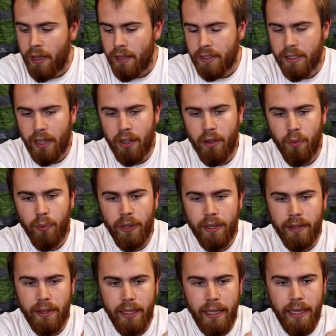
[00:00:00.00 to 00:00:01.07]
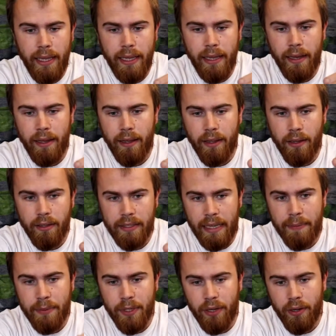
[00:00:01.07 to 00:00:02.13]
So with the
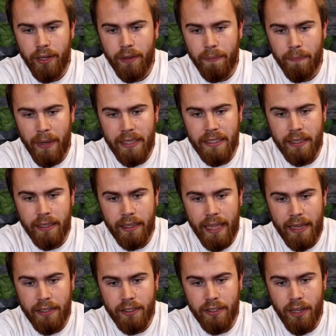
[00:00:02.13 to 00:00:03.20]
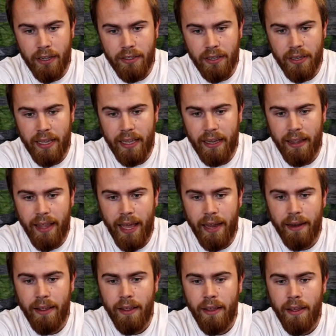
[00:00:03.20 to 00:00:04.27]
deep socket, basically that just goes on there like
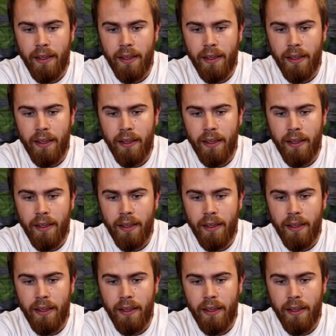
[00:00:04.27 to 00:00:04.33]
that.